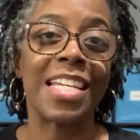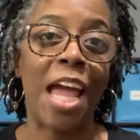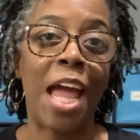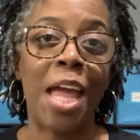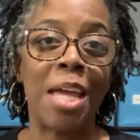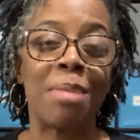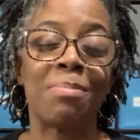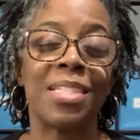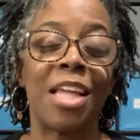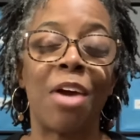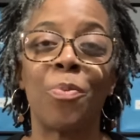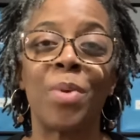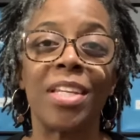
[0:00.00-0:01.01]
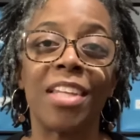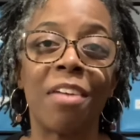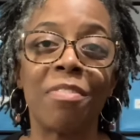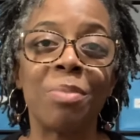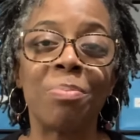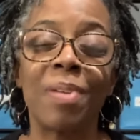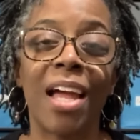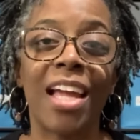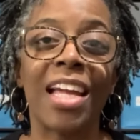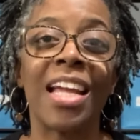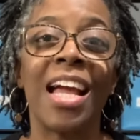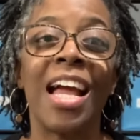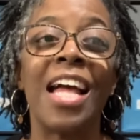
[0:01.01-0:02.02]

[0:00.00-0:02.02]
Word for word: games that we love to play